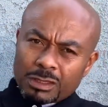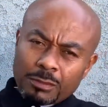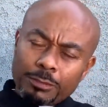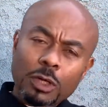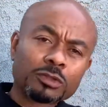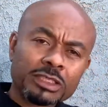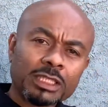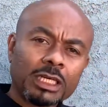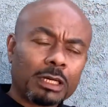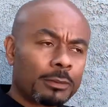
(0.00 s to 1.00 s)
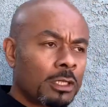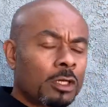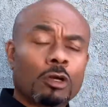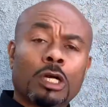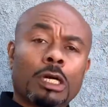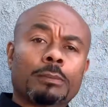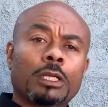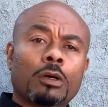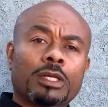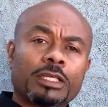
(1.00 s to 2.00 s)
posting up or
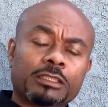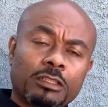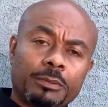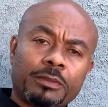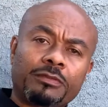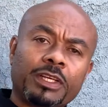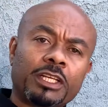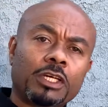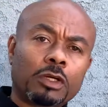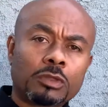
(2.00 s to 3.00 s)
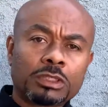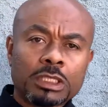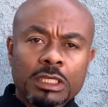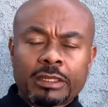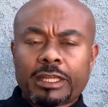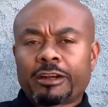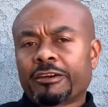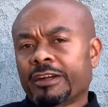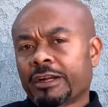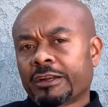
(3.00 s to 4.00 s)
uploading is going to be videos that are
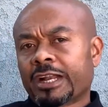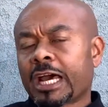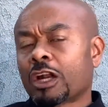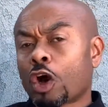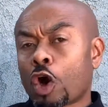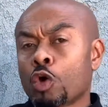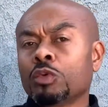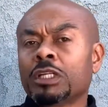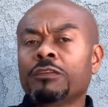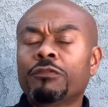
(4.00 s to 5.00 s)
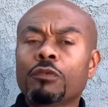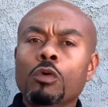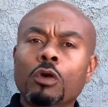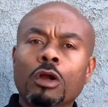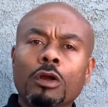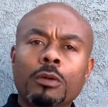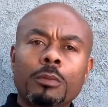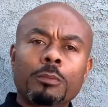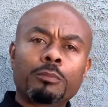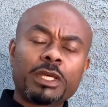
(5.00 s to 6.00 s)
not only for
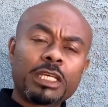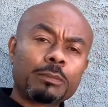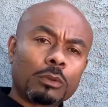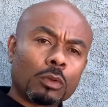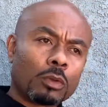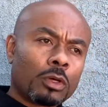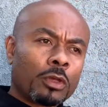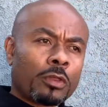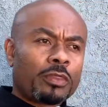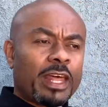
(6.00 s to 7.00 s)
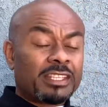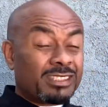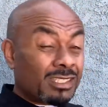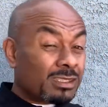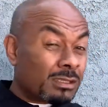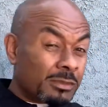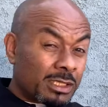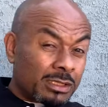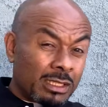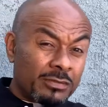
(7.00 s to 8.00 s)
people that just come to the
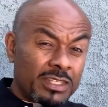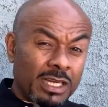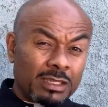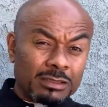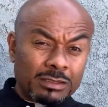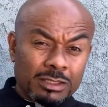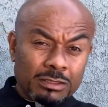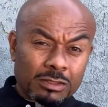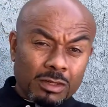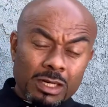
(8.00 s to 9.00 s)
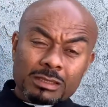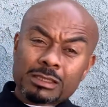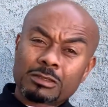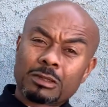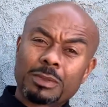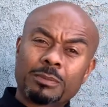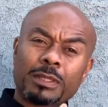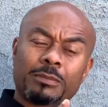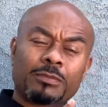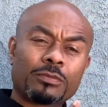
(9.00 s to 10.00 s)
saving knowledge of Jesus Christ. It's going to be
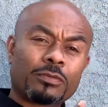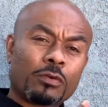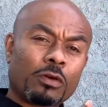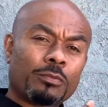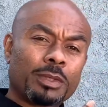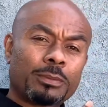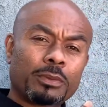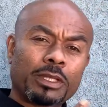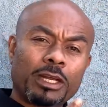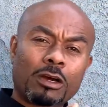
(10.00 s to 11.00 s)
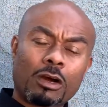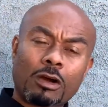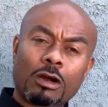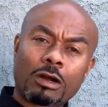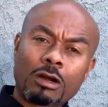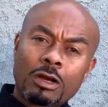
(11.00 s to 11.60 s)
for people that are